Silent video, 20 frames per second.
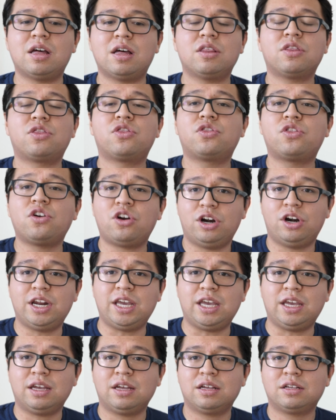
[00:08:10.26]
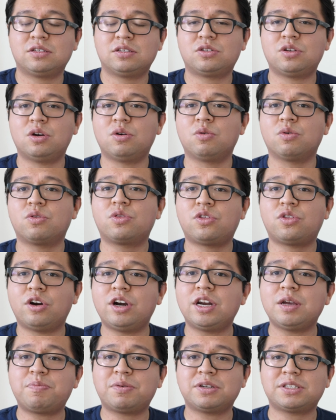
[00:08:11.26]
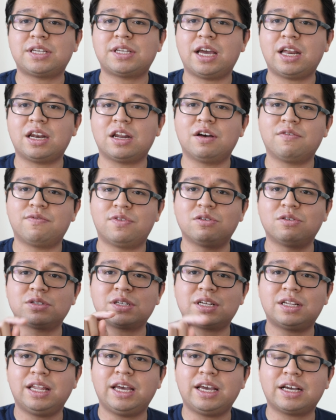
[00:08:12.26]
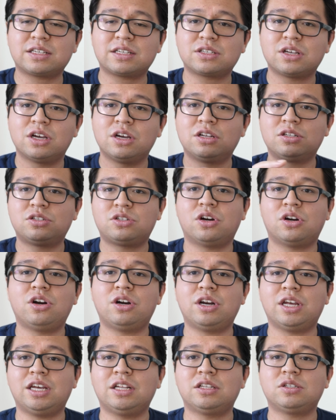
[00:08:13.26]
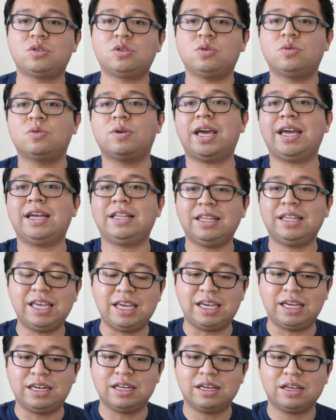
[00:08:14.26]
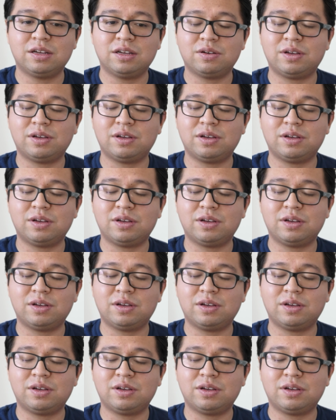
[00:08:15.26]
30. So 30% of those clicks turn into a lead.